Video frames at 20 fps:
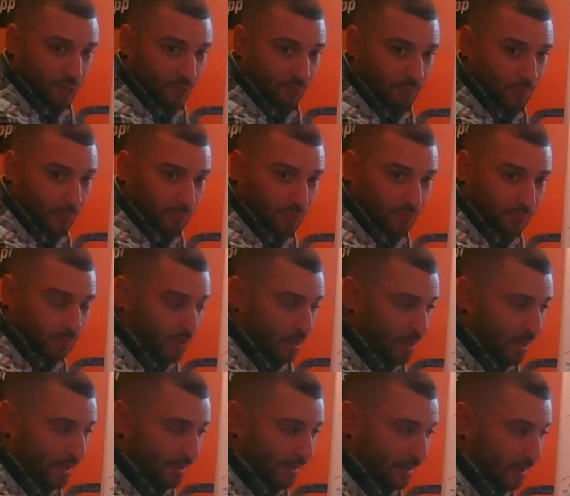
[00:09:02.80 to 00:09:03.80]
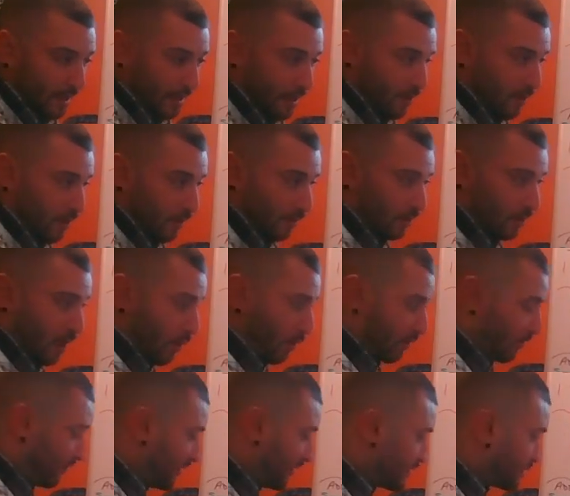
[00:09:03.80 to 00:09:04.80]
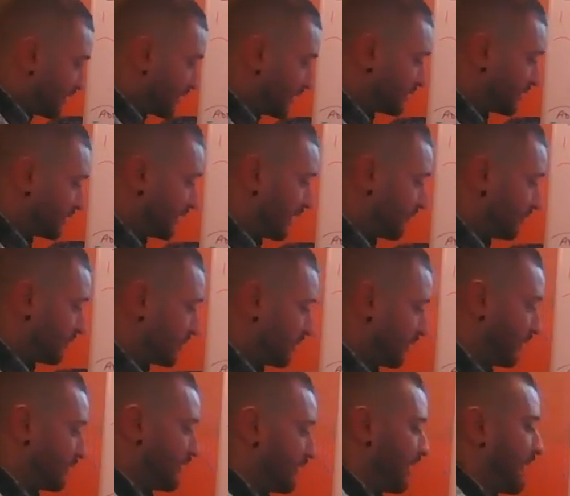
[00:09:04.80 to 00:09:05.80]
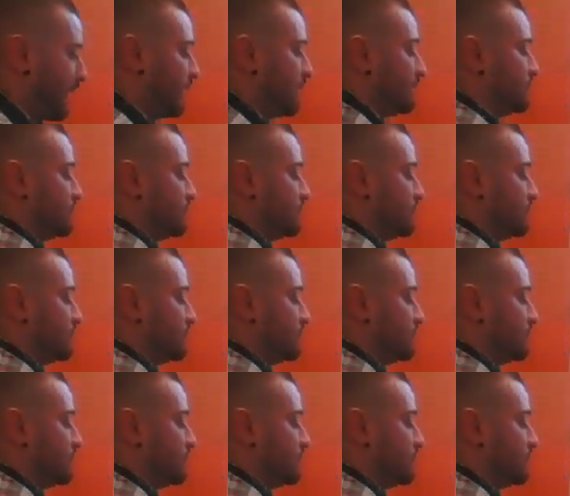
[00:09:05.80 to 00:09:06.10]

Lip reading: you're multiplying coefficients and everything like that.